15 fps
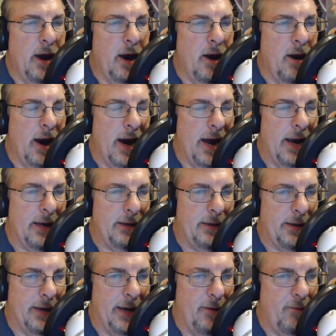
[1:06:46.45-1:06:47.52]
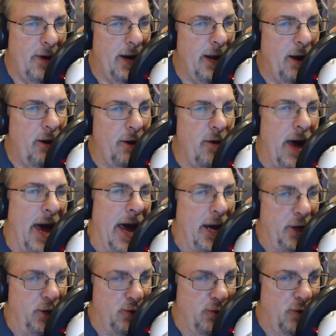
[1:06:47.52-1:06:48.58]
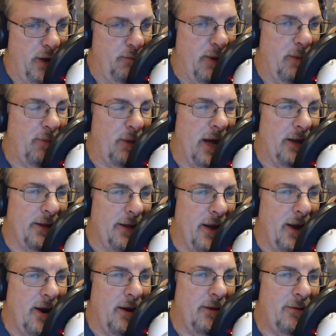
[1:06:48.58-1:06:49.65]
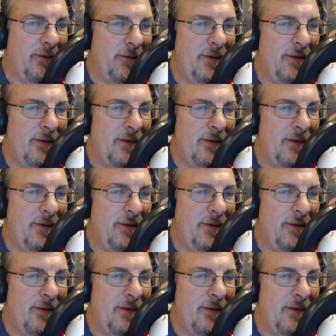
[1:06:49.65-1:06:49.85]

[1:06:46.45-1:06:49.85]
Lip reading: all right, get ready, all you Android people out there